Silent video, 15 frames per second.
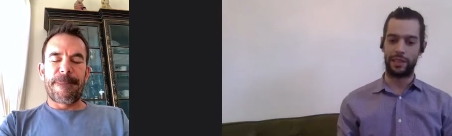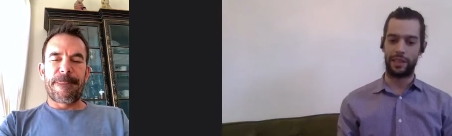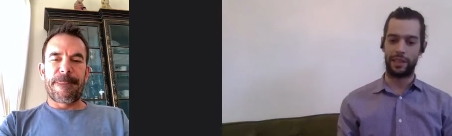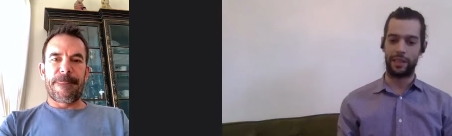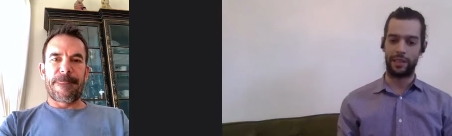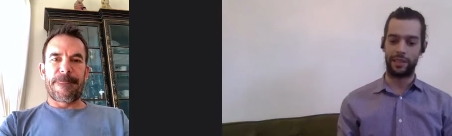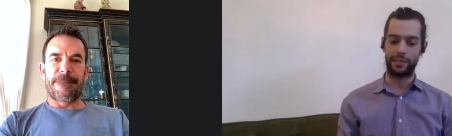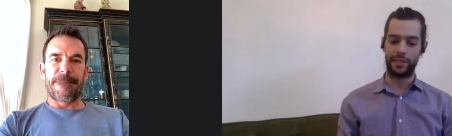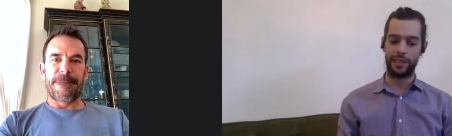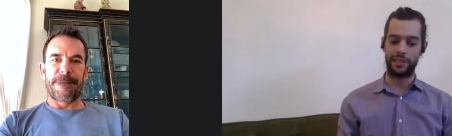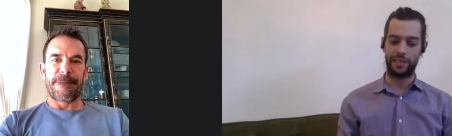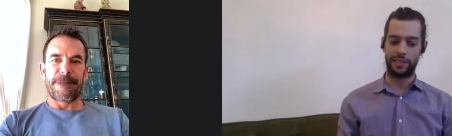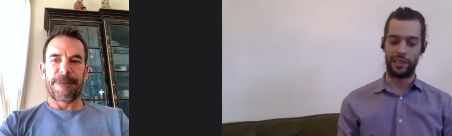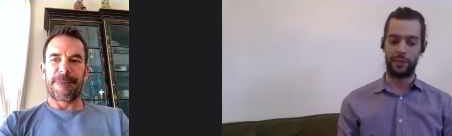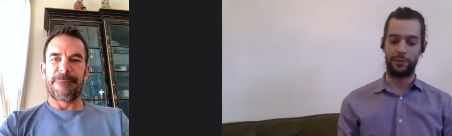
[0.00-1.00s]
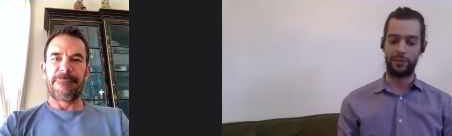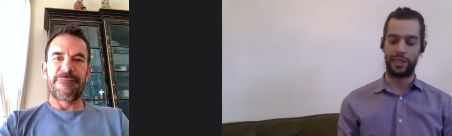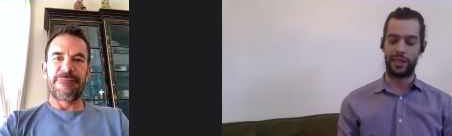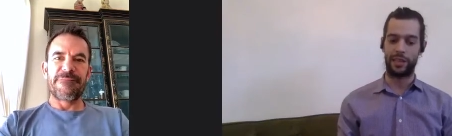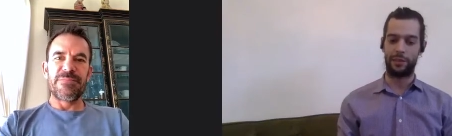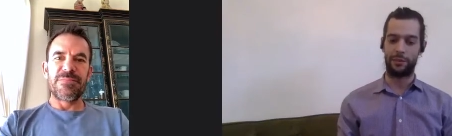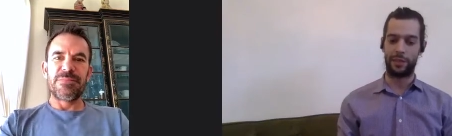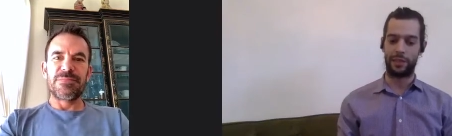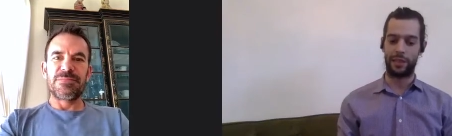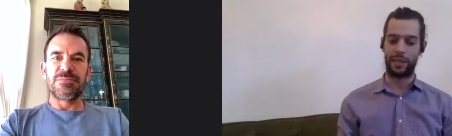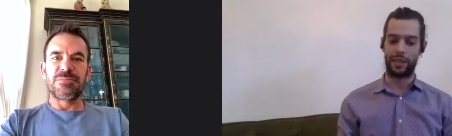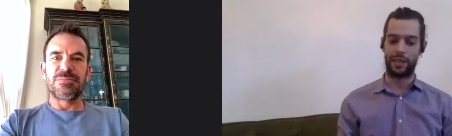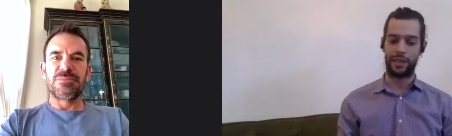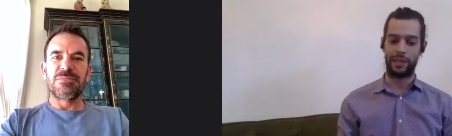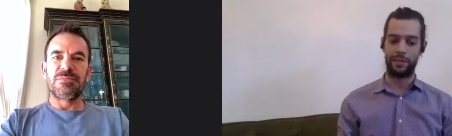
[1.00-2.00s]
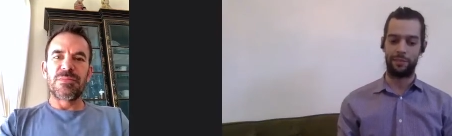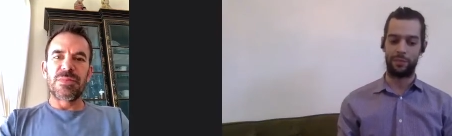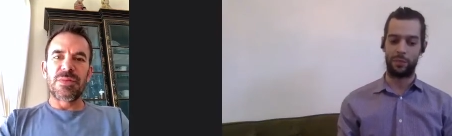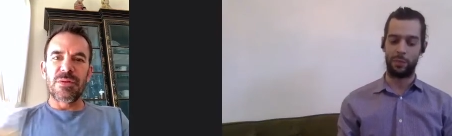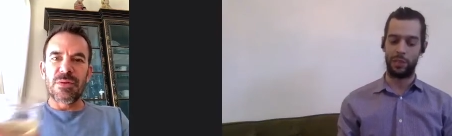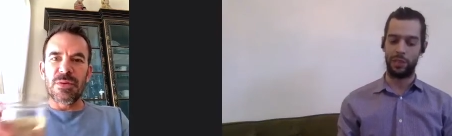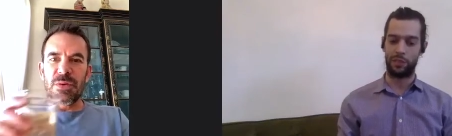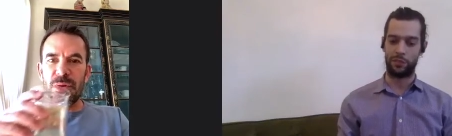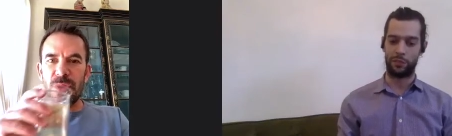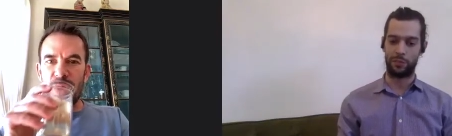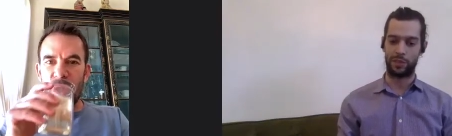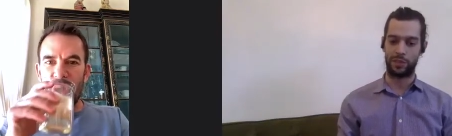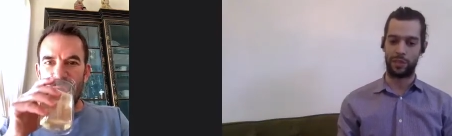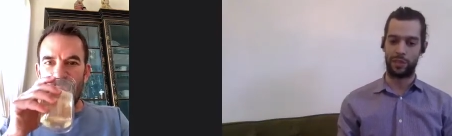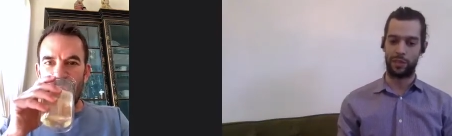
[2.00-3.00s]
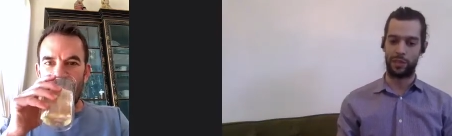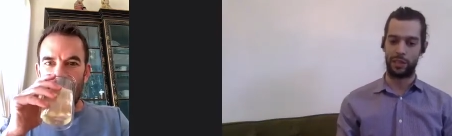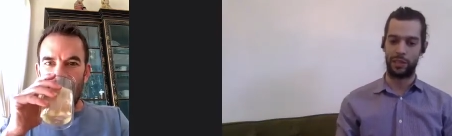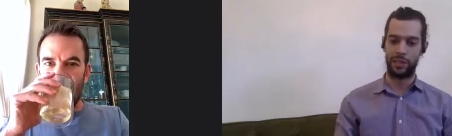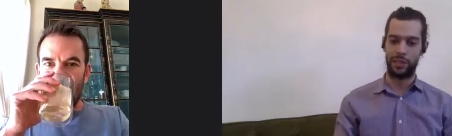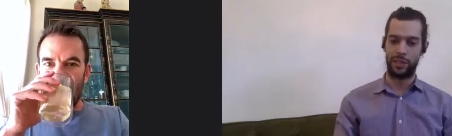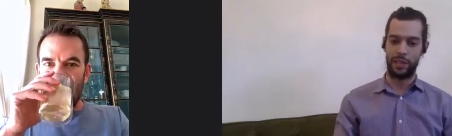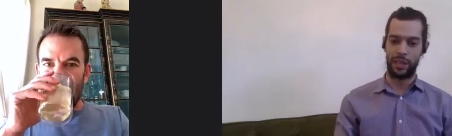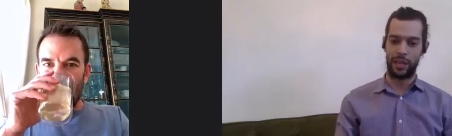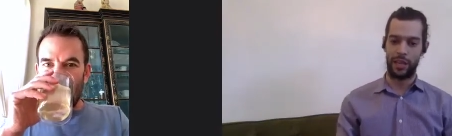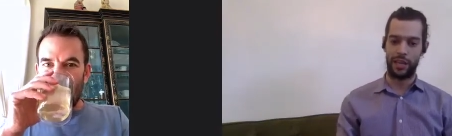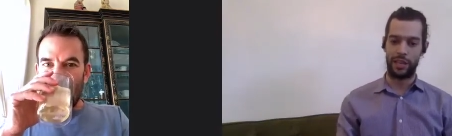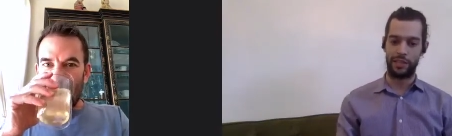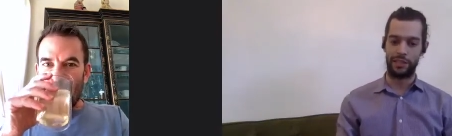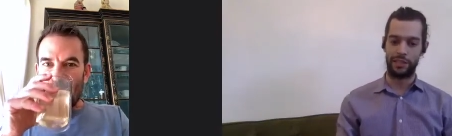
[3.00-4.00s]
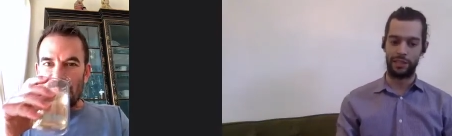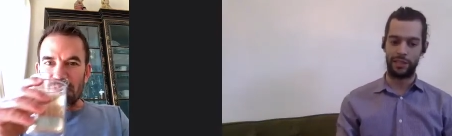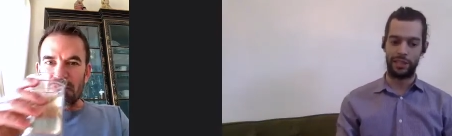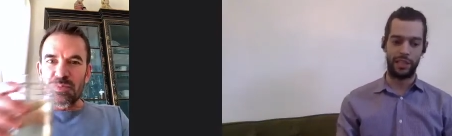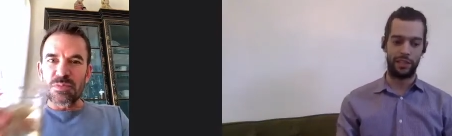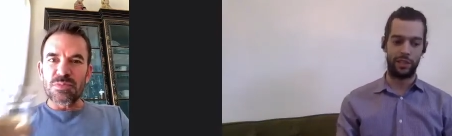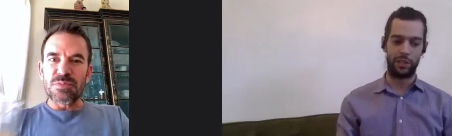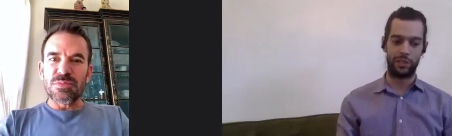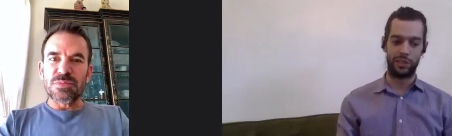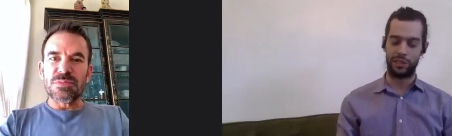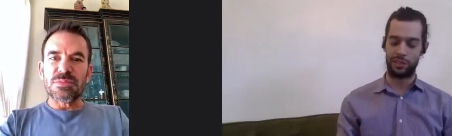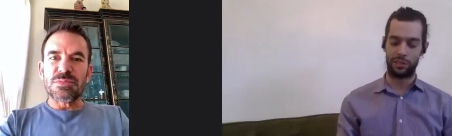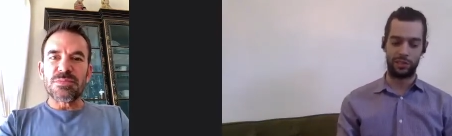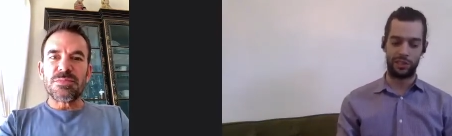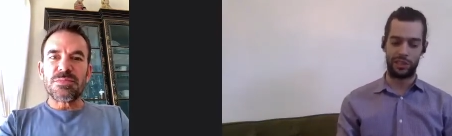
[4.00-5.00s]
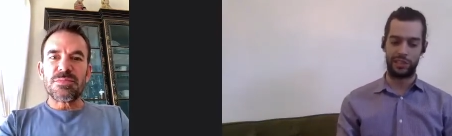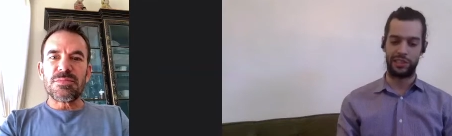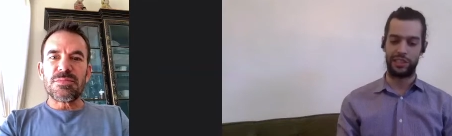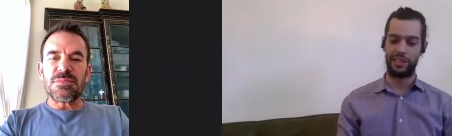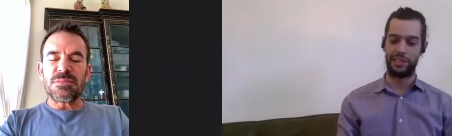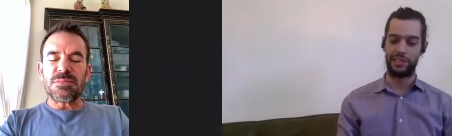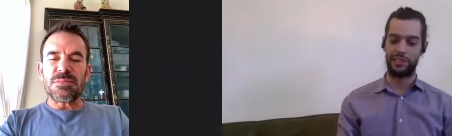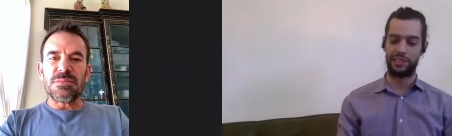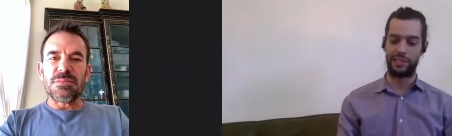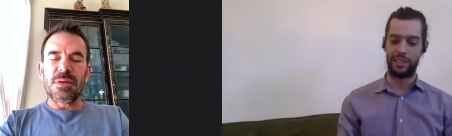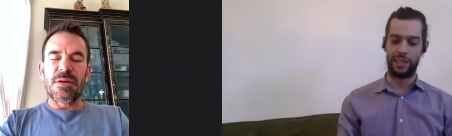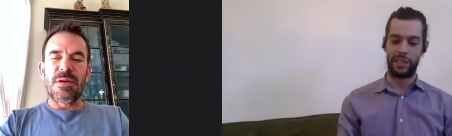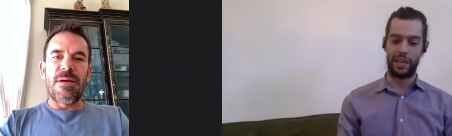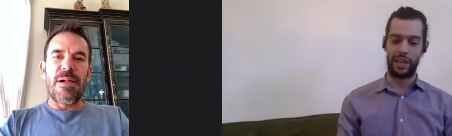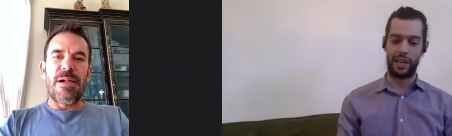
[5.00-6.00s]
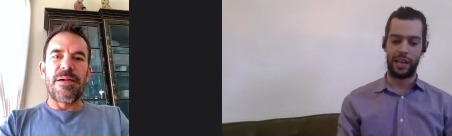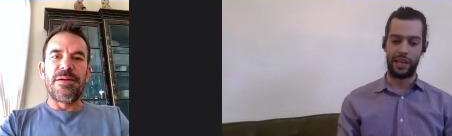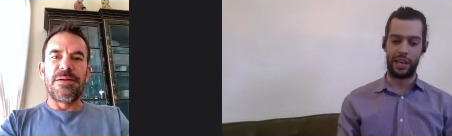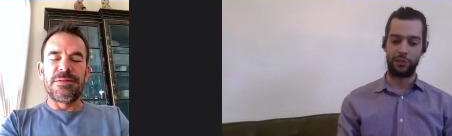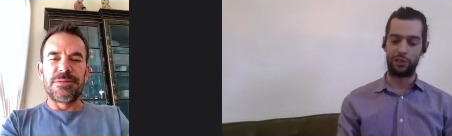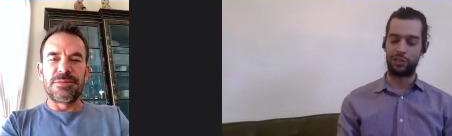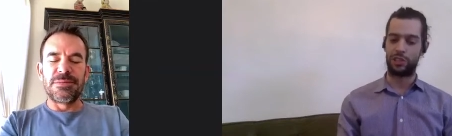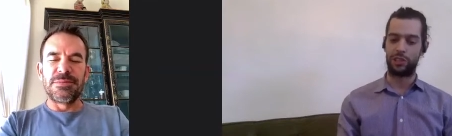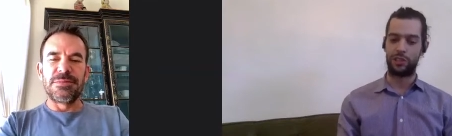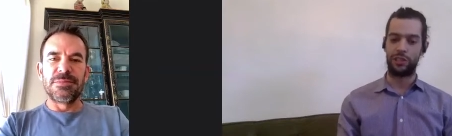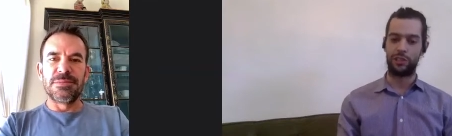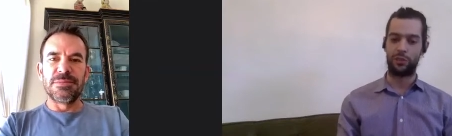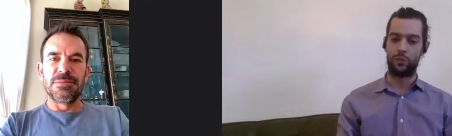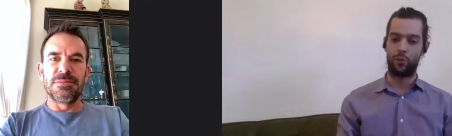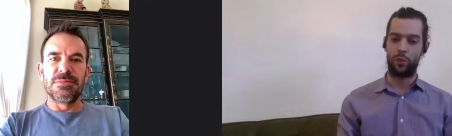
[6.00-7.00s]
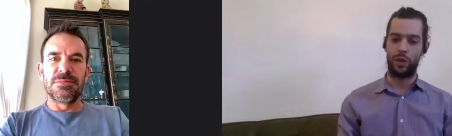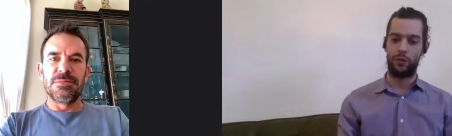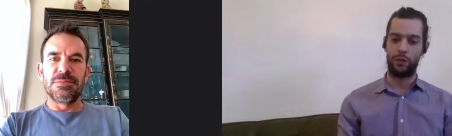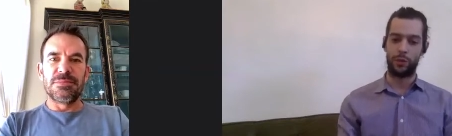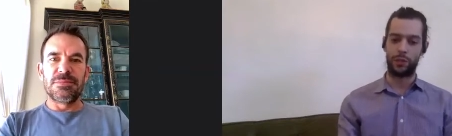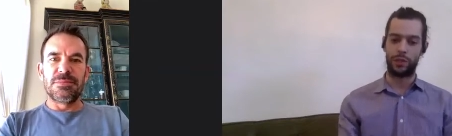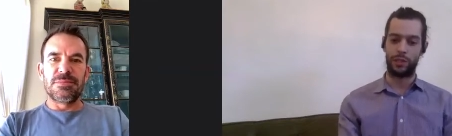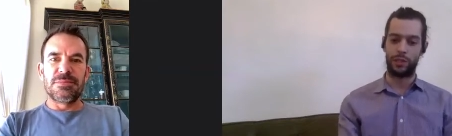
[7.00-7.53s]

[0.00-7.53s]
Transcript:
Speaker 1: uh, tasting I was at with uh, Peter from Song, and mm-hmm. he had all these interesting teas. And I was just curious if you were to